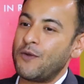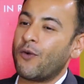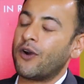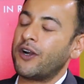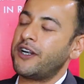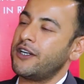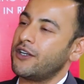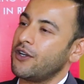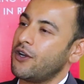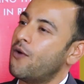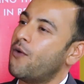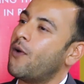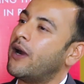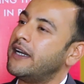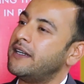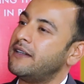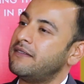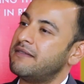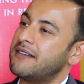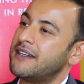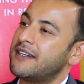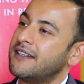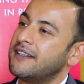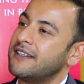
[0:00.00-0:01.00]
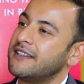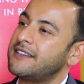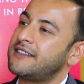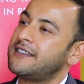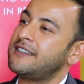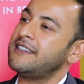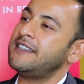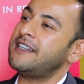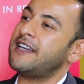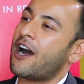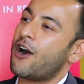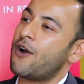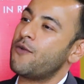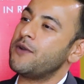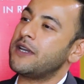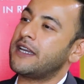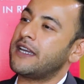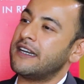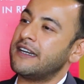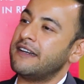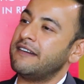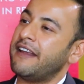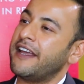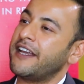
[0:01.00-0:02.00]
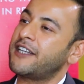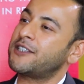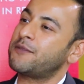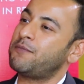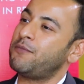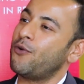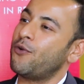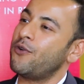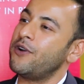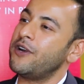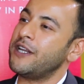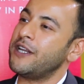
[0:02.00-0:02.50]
wanted to go and see how we can explore